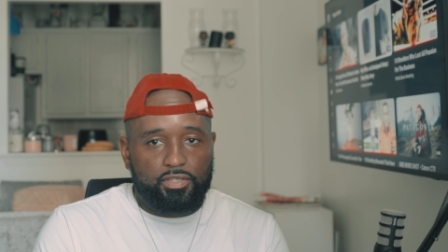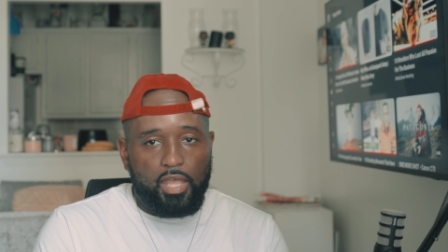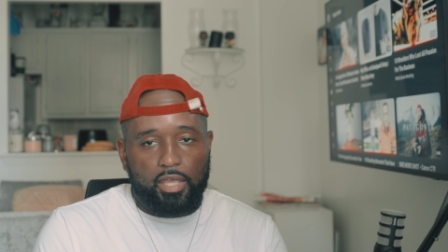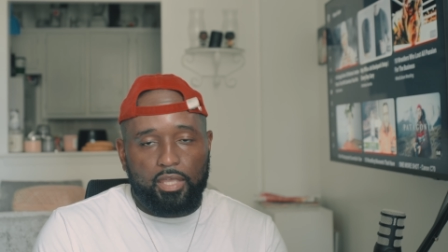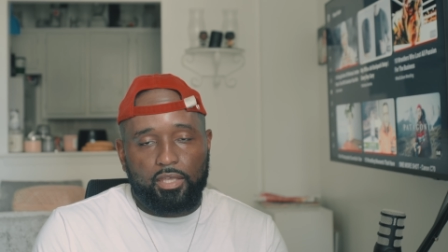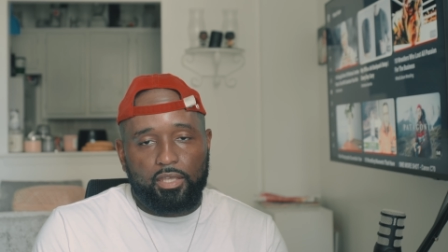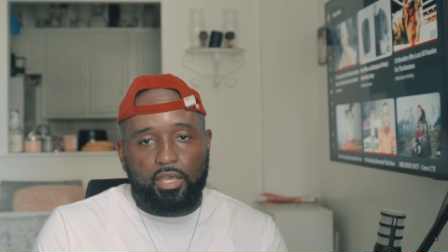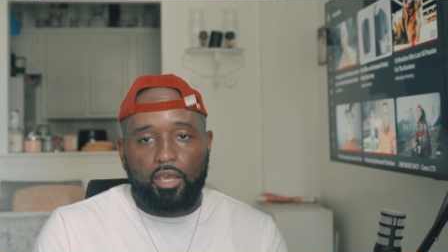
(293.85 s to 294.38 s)

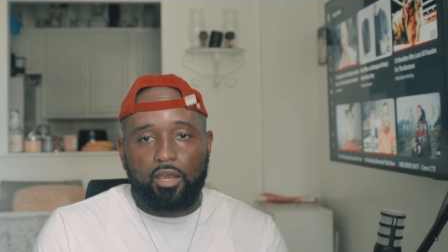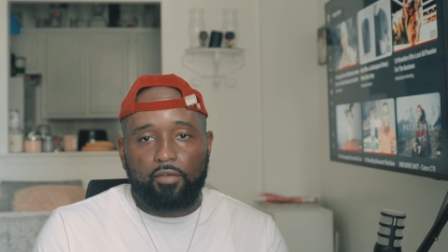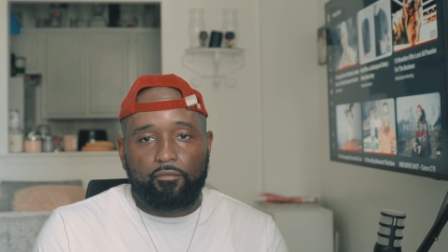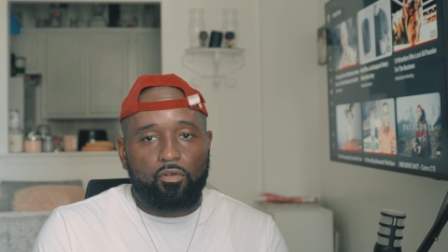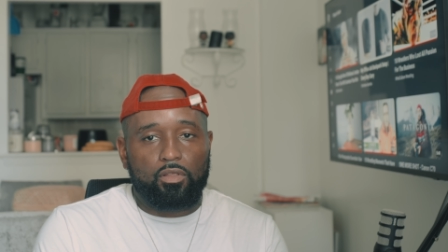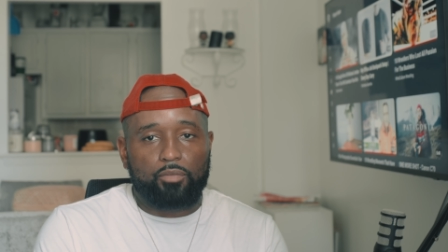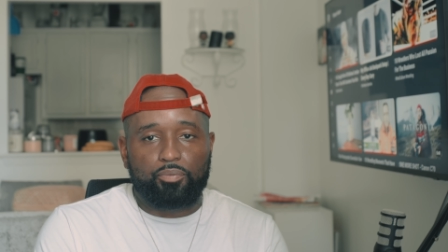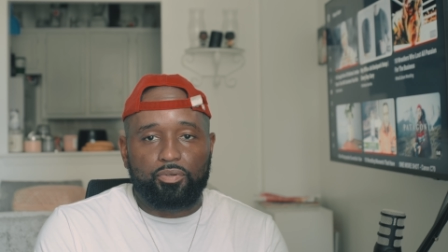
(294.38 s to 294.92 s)
taking care of
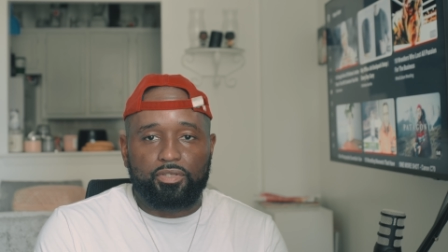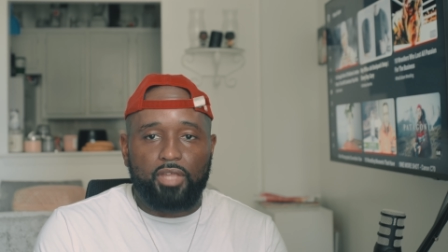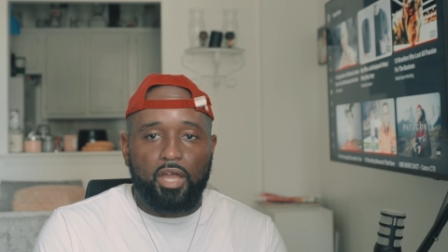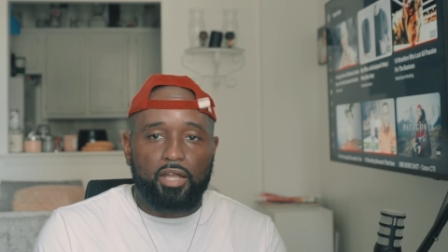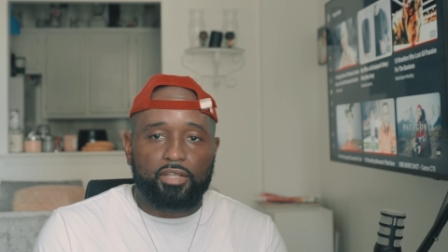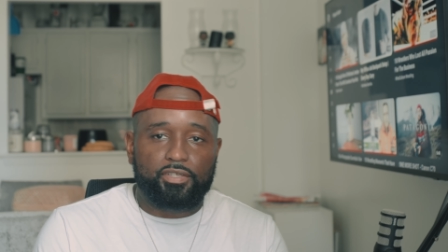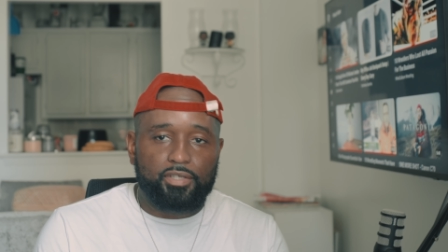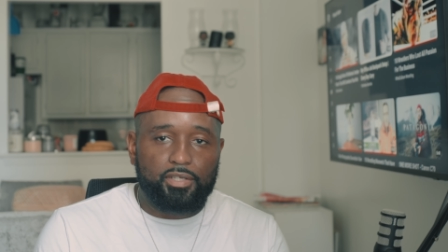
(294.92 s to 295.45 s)
all the
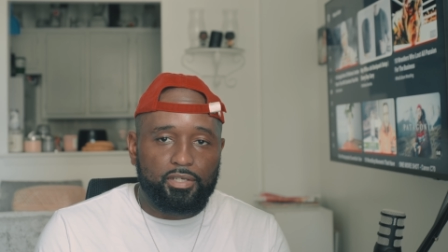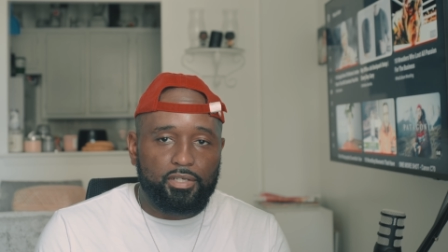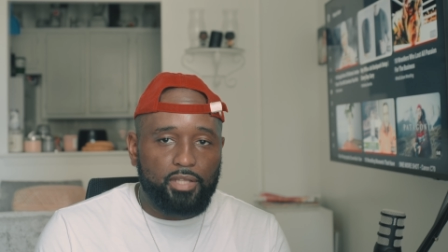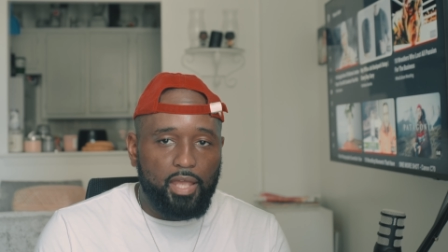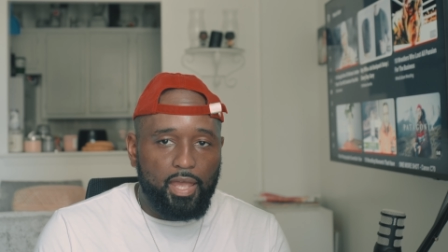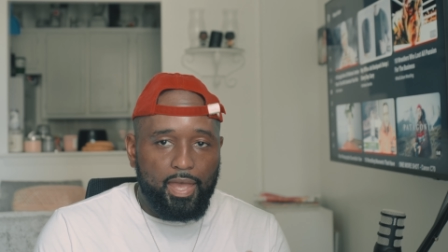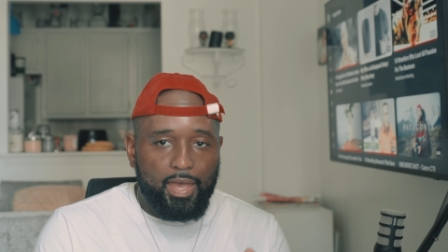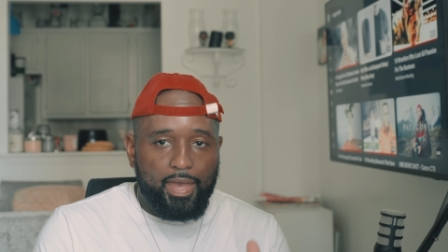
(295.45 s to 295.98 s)
production
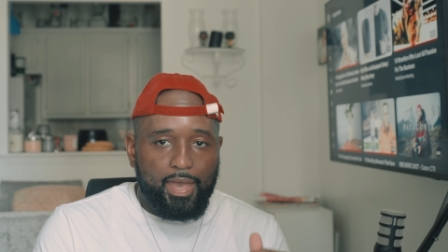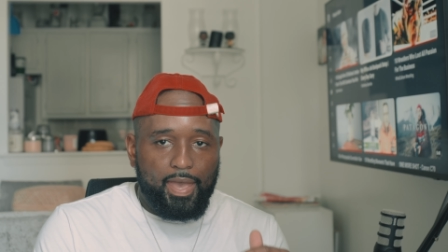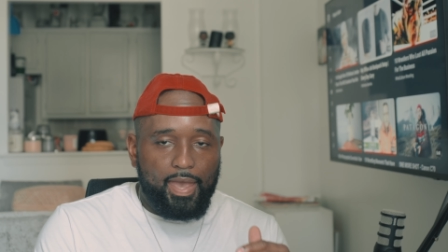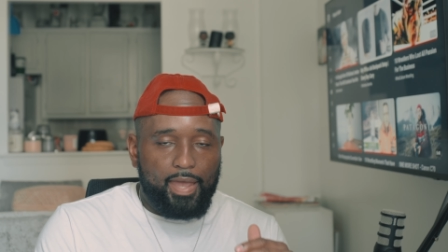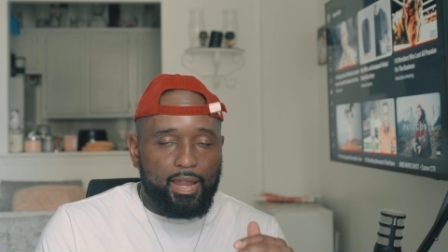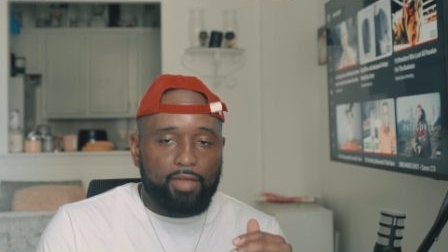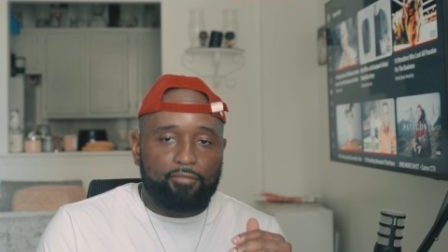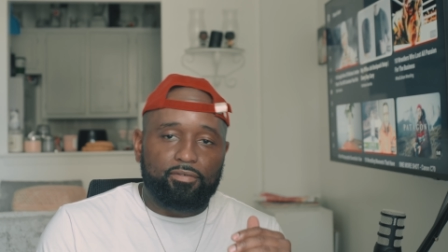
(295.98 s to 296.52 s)

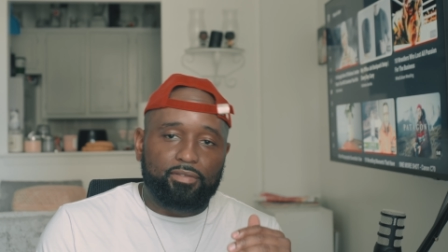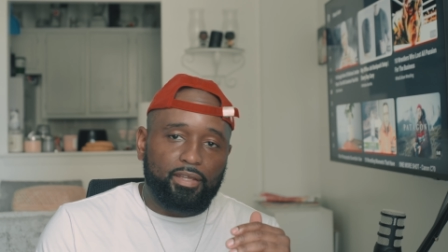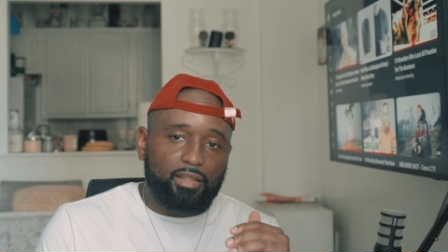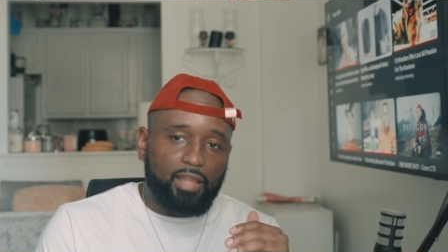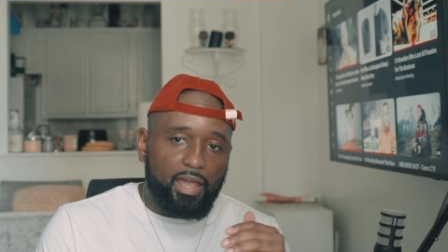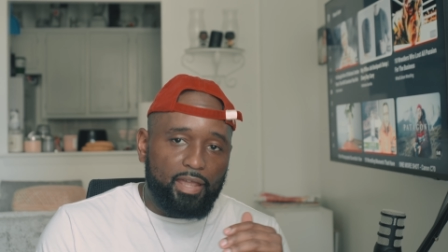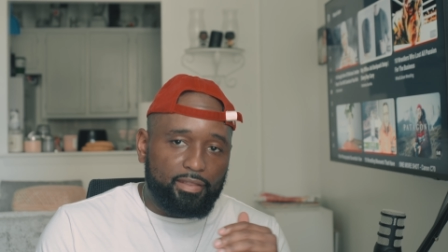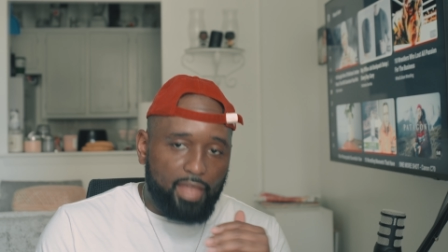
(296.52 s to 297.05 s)
and
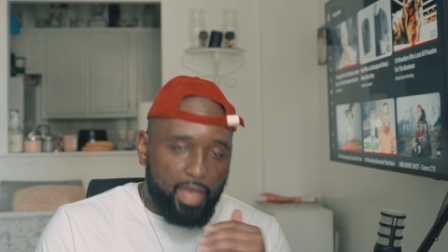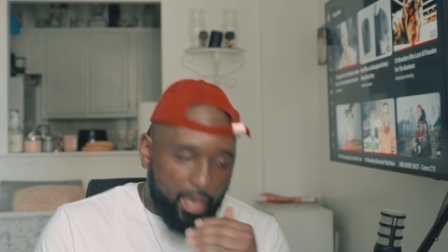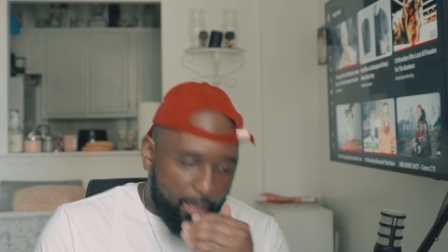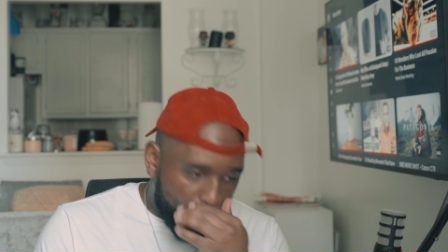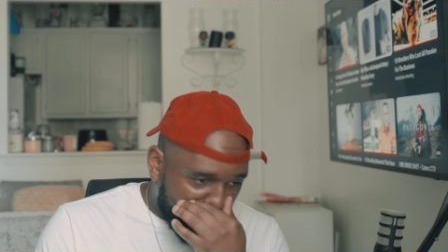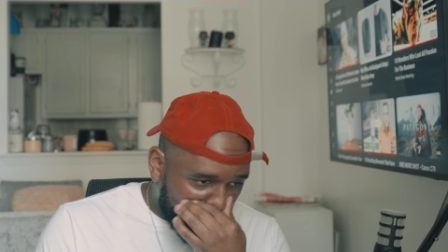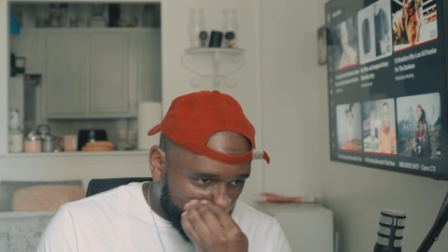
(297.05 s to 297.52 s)
everything like that.